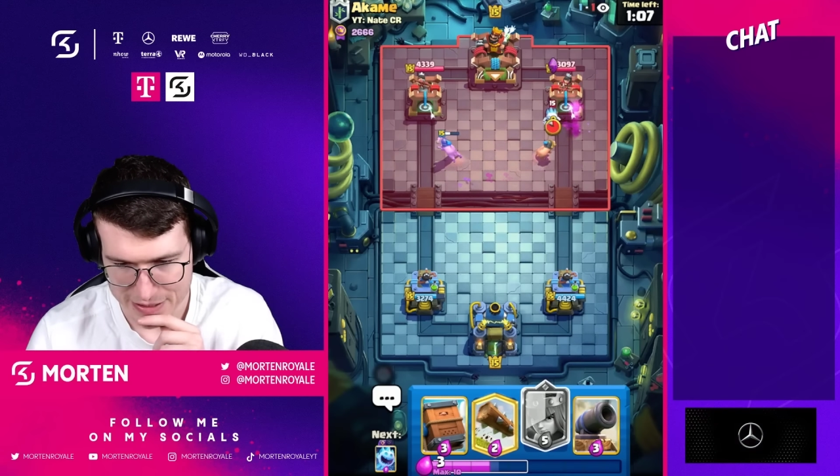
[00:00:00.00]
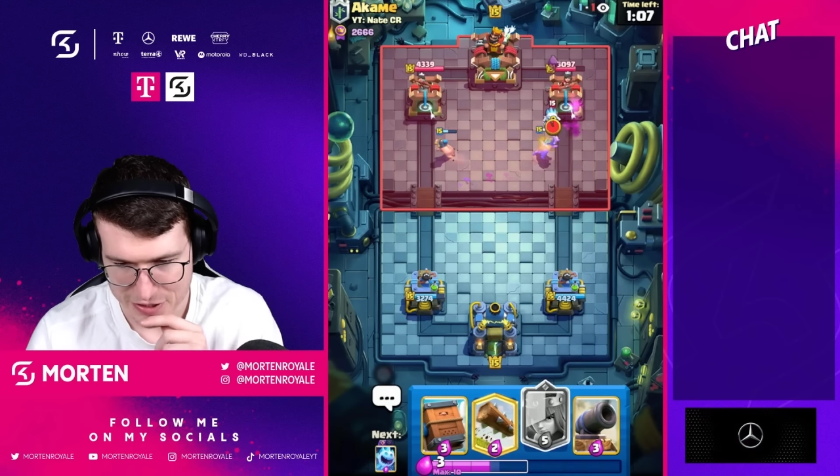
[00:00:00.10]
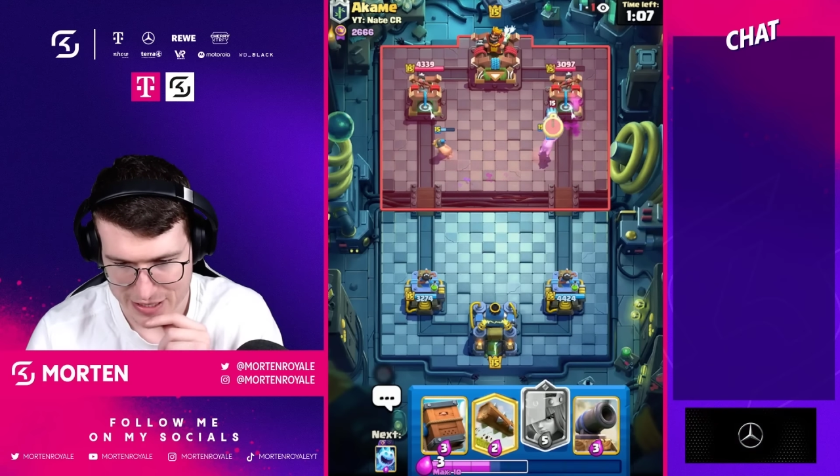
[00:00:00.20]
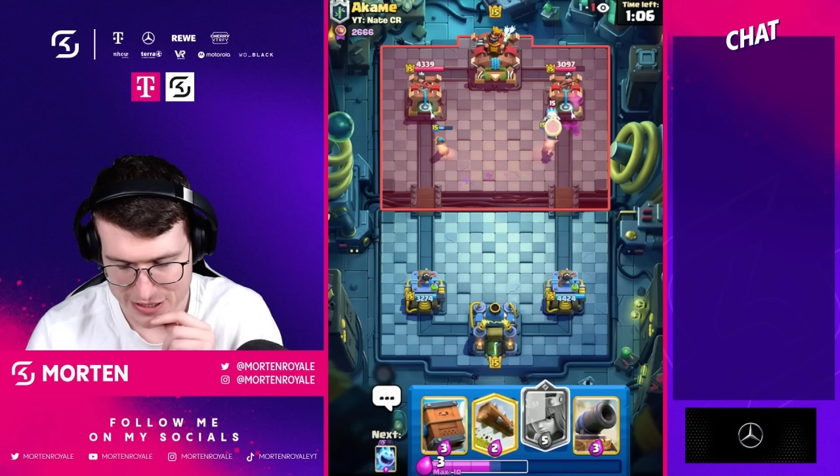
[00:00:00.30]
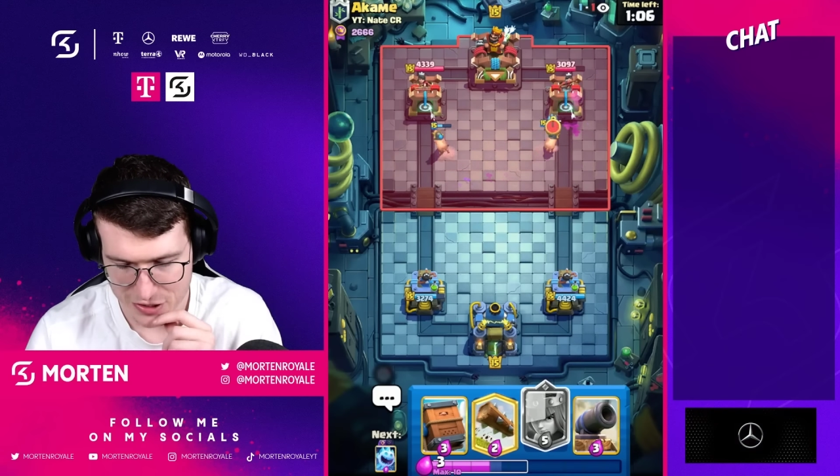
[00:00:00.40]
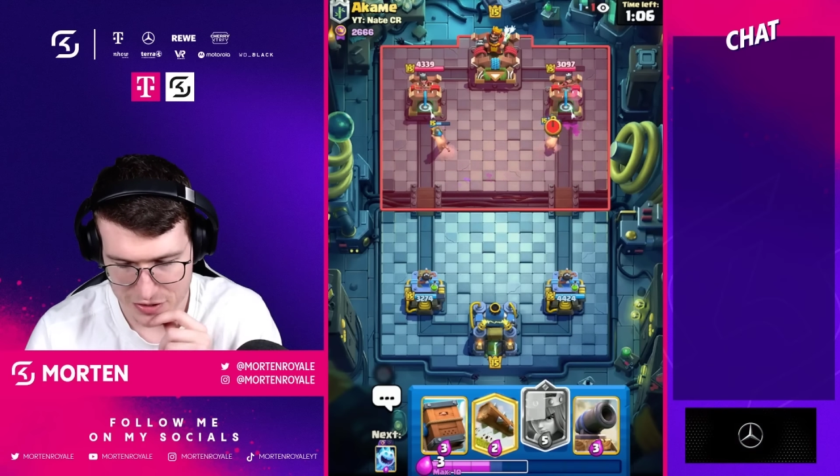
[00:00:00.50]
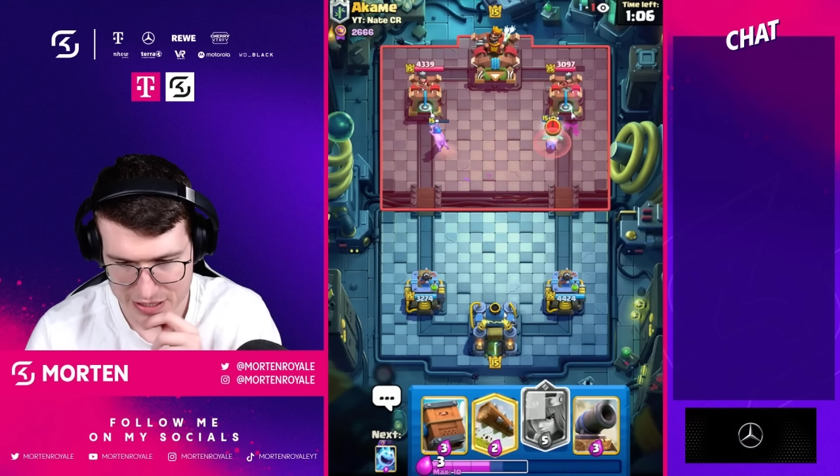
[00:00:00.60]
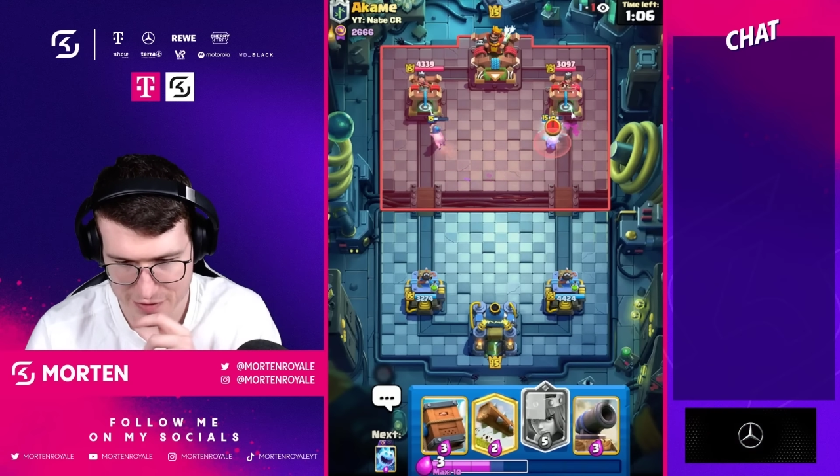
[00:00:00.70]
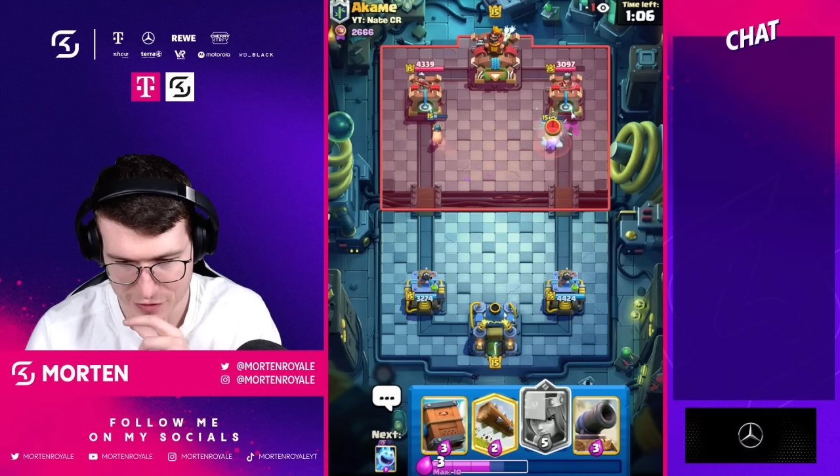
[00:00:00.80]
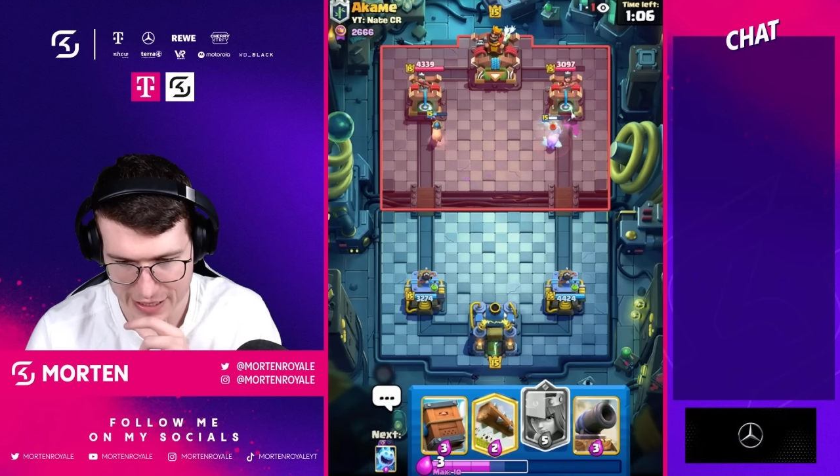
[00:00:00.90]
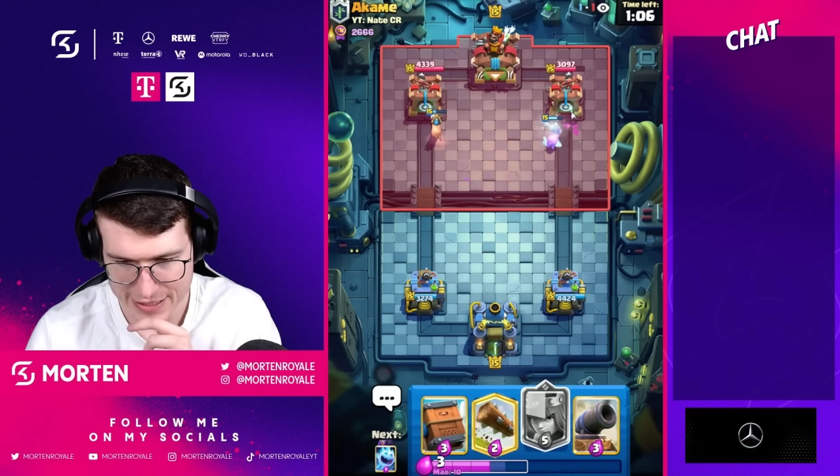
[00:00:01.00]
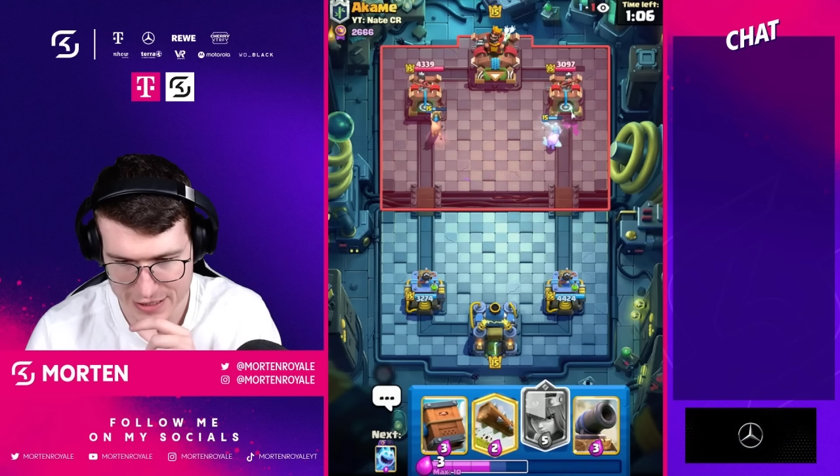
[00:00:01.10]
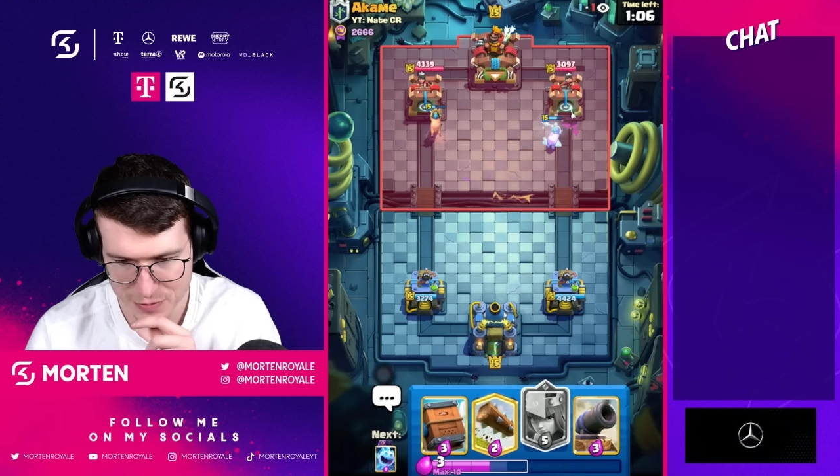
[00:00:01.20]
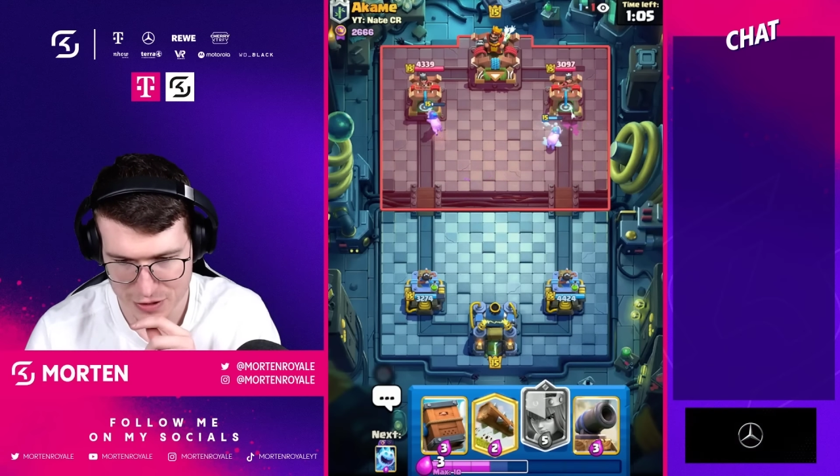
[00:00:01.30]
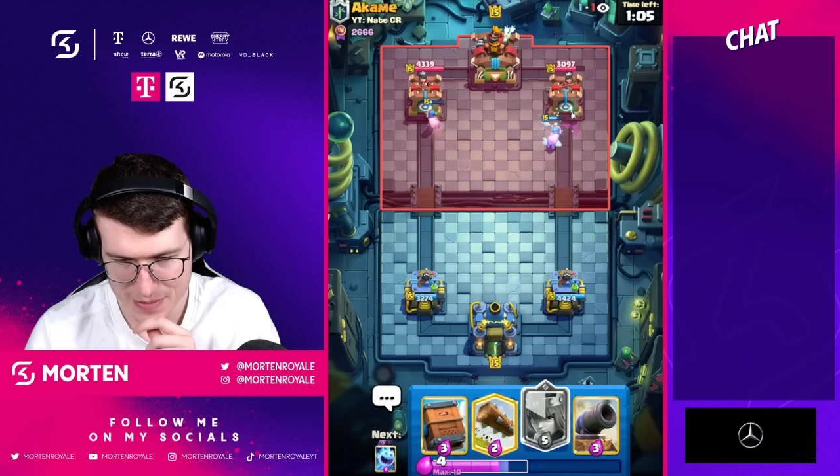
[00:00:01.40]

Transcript: So he has to go still for an Ice Bird,